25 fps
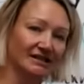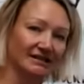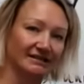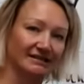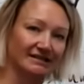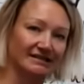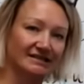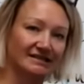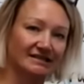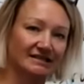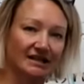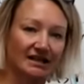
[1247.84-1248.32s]

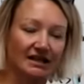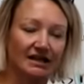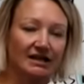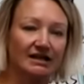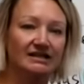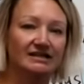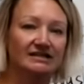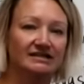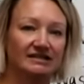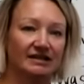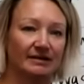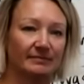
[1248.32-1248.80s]
is
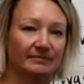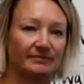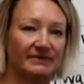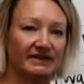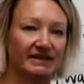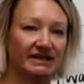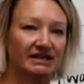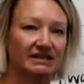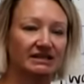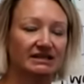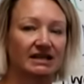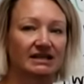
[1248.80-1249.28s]

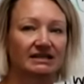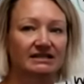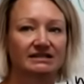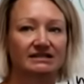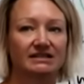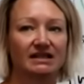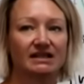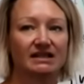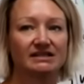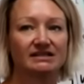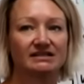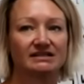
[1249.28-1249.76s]
something that
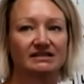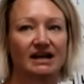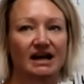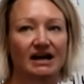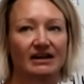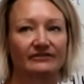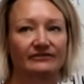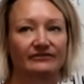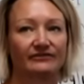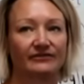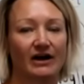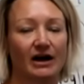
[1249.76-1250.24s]
does
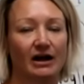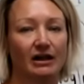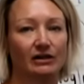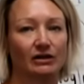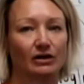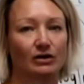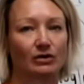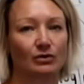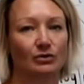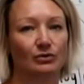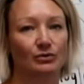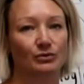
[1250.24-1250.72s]
not
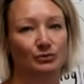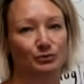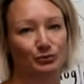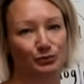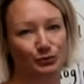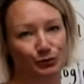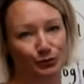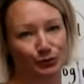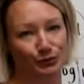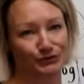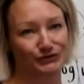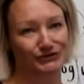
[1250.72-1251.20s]
follow the
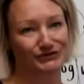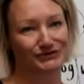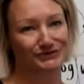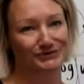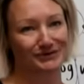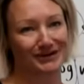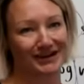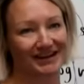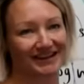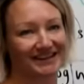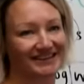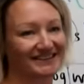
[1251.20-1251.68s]
rules,
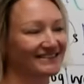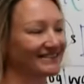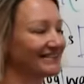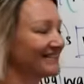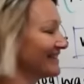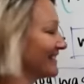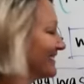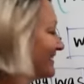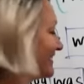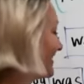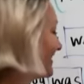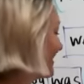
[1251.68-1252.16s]
right?
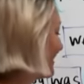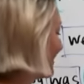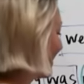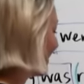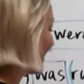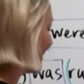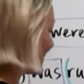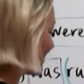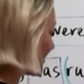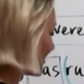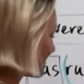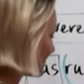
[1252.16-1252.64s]

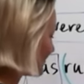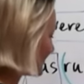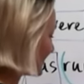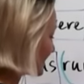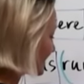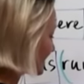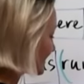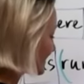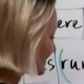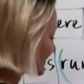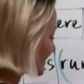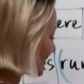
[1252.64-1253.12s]
Um,
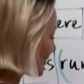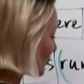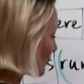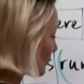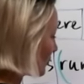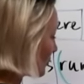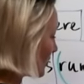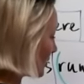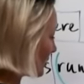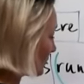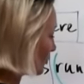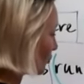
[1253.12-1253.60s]

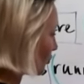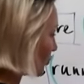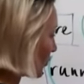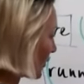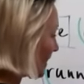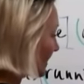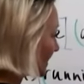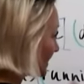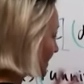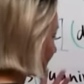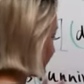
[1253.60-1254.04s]
so, uh, one